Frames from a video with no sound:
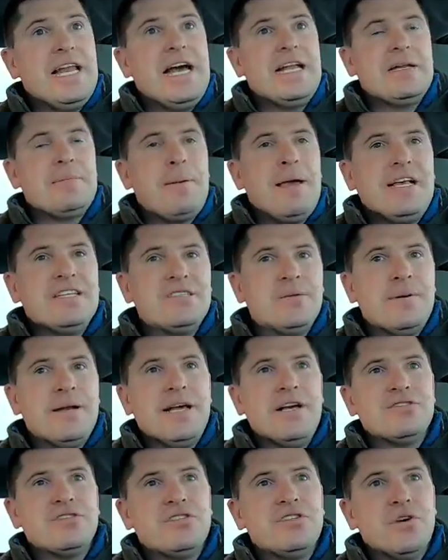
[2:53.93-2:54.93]
I had to pay somebody
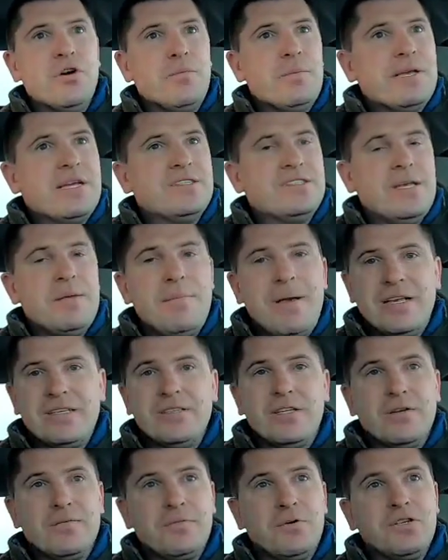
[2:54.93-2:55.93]
else to do it because
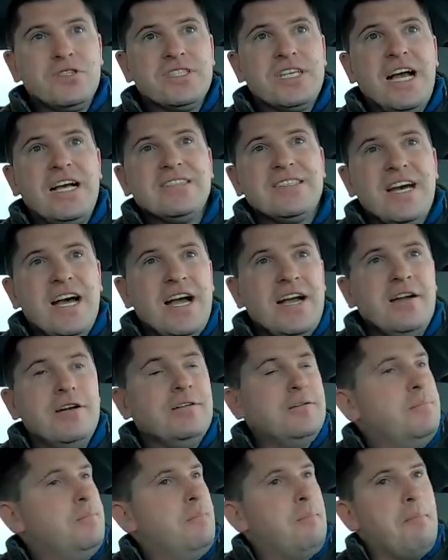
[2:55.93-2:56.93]
the first guys I
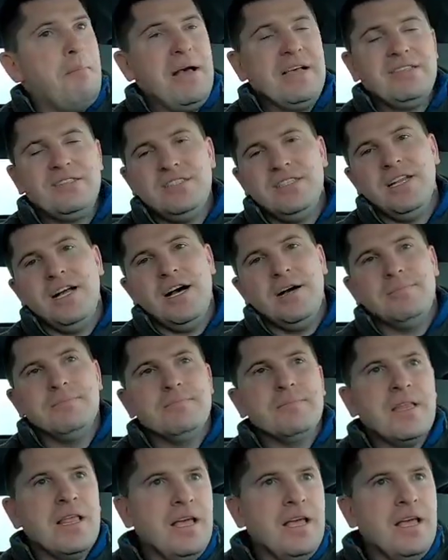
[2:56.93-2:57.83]
hired messed it up.